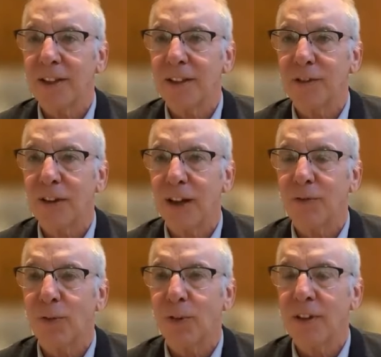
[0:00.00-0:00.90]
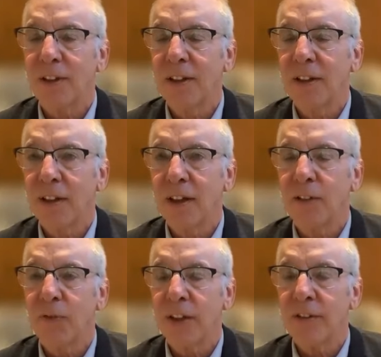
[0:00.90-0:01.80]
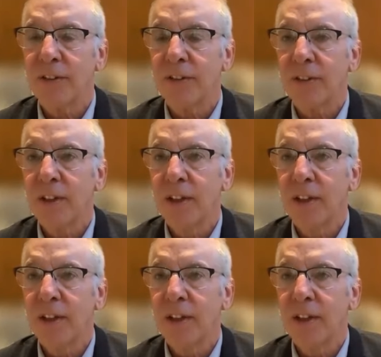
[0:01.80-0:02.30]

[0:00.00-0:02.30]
that attract foreign uh, investors.